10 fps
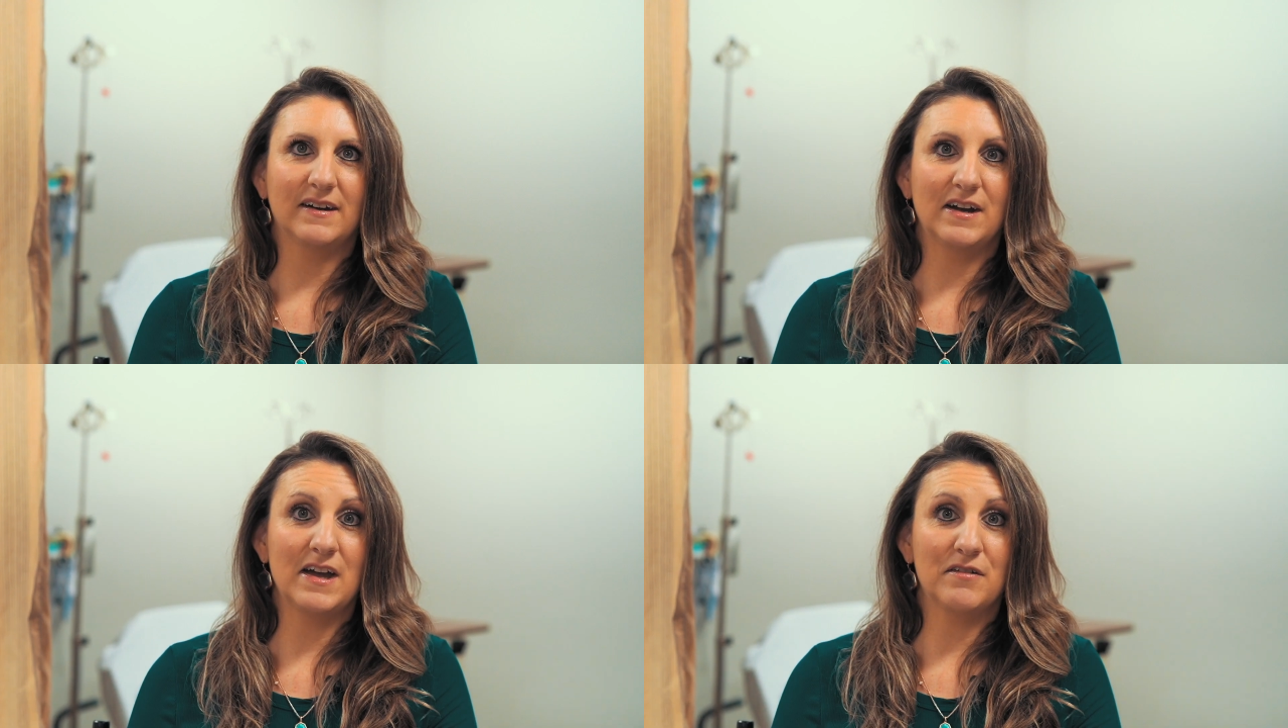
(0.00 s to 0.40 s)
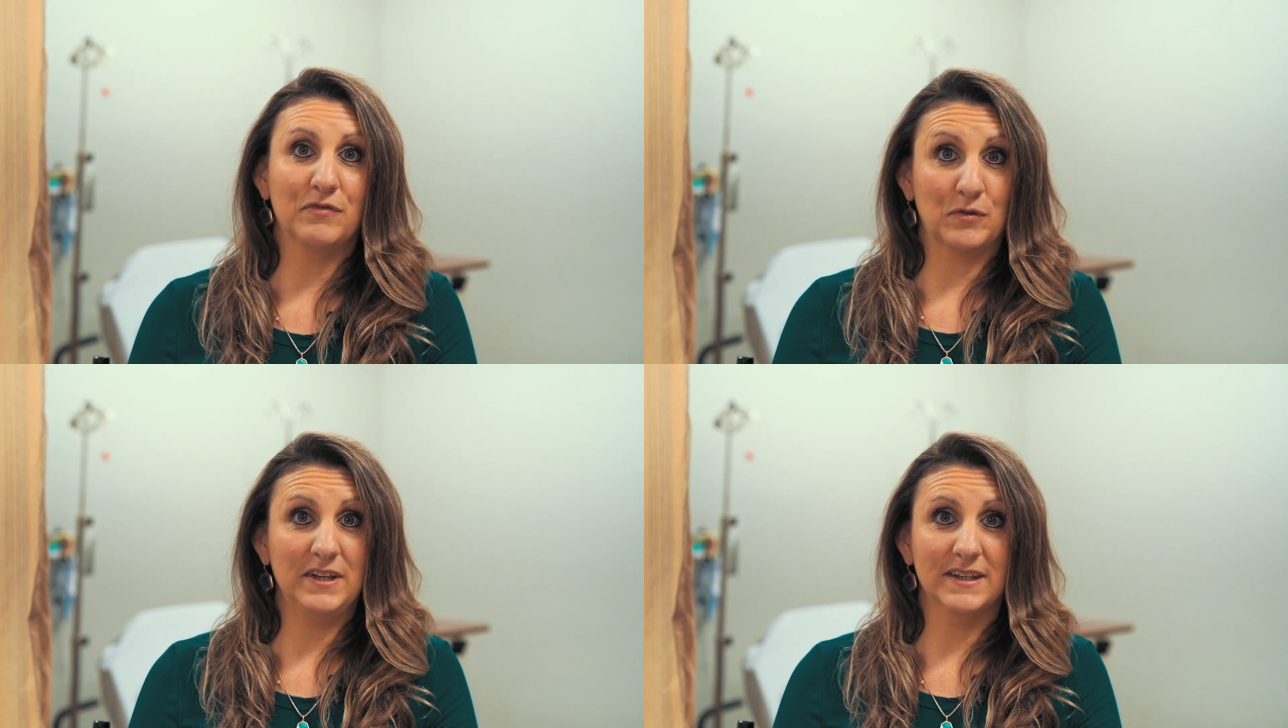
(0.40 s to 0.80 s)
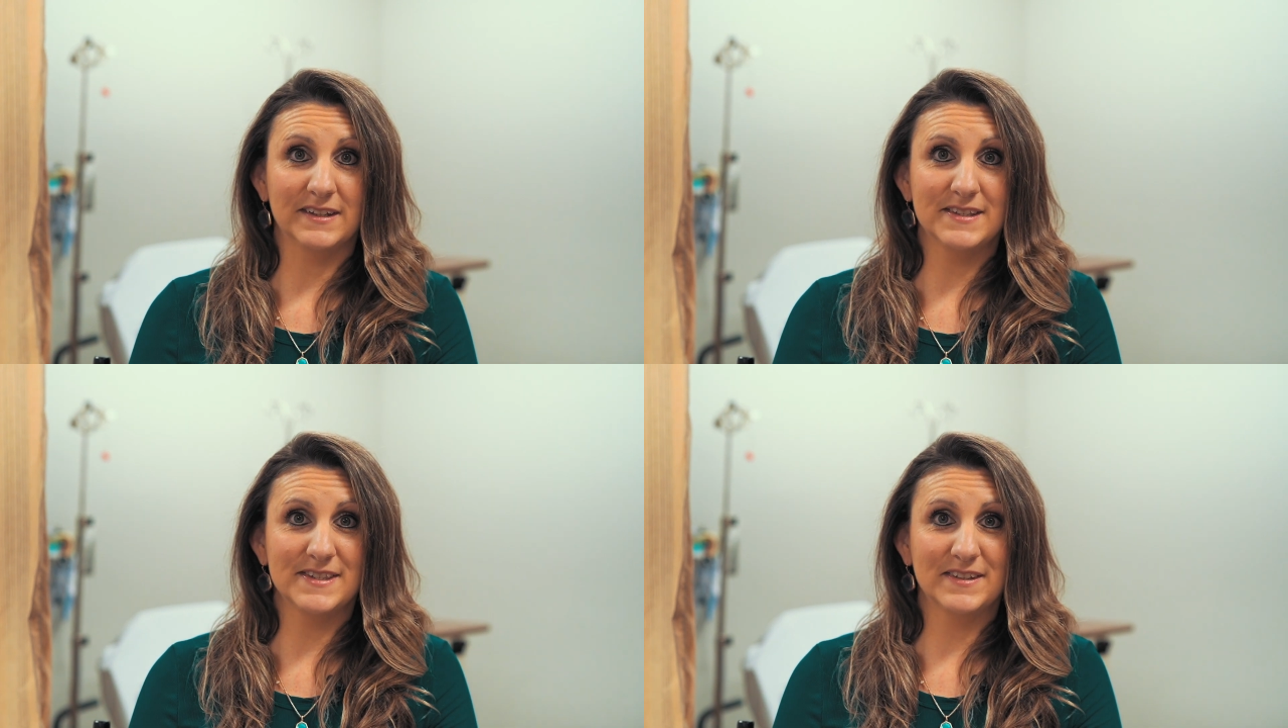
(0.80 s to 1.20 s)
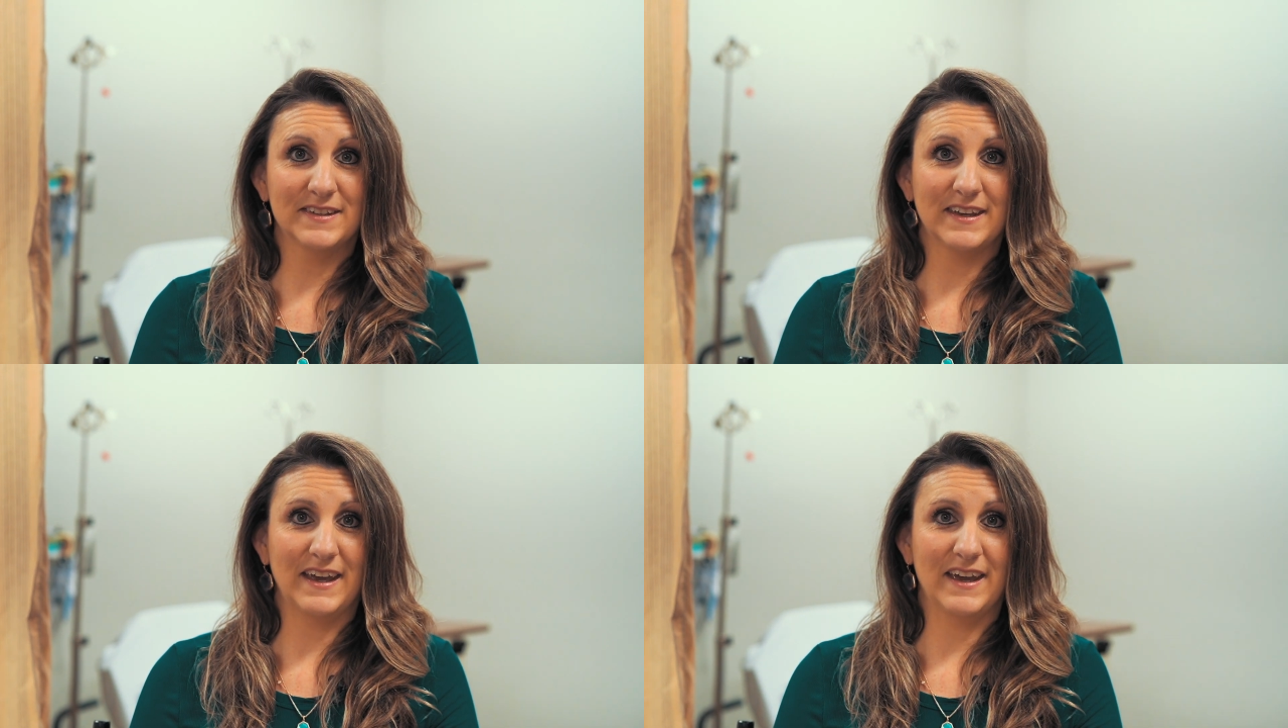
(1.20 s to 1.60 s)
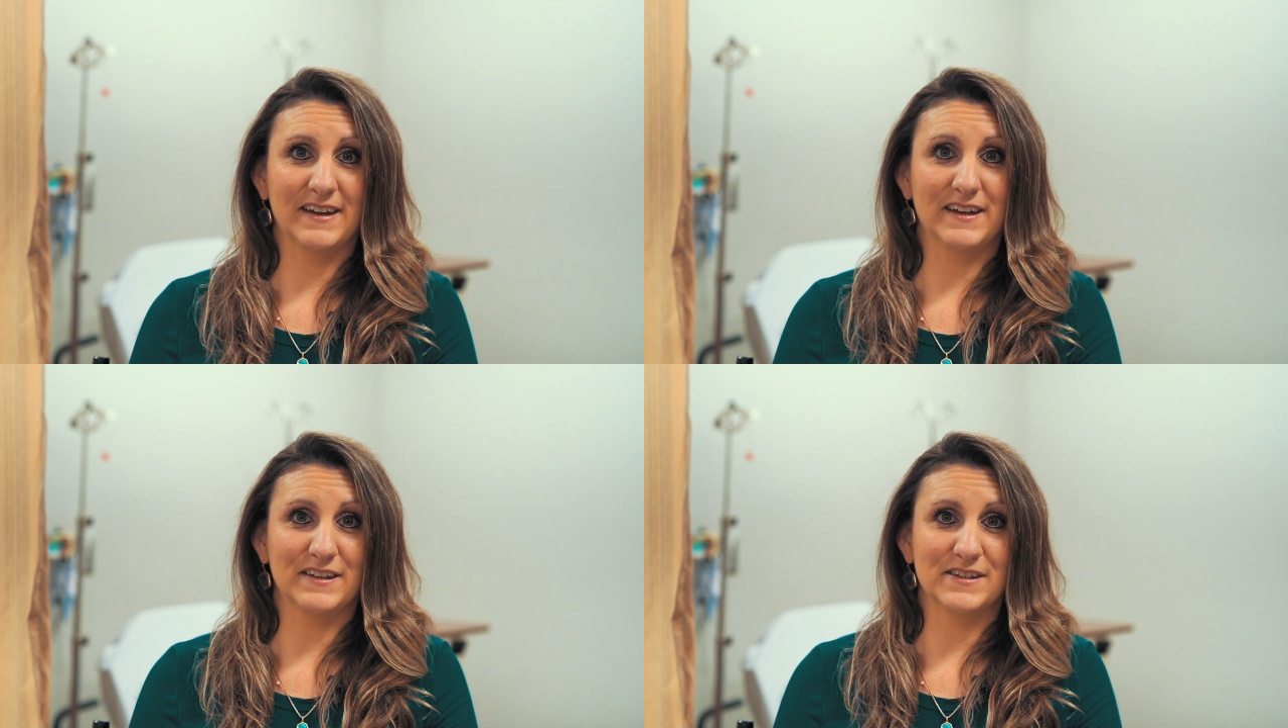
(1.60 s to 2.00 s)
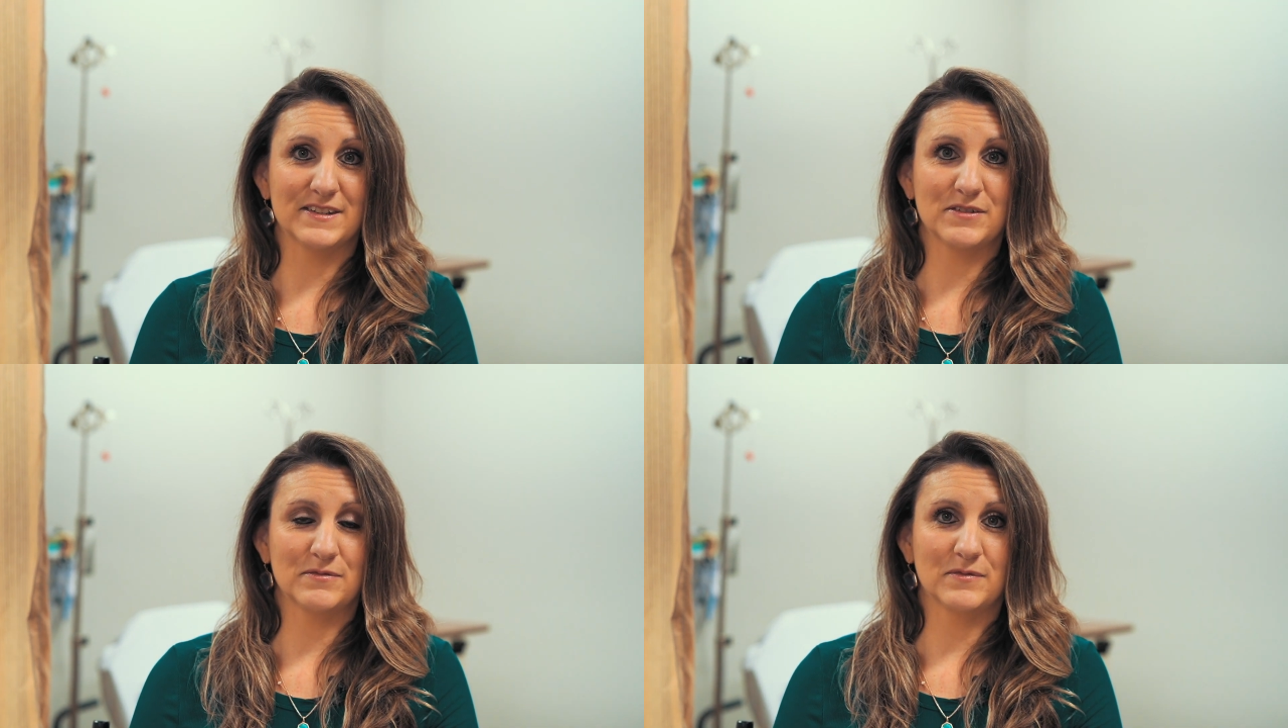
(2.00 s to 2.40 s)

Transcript: I have three kids, and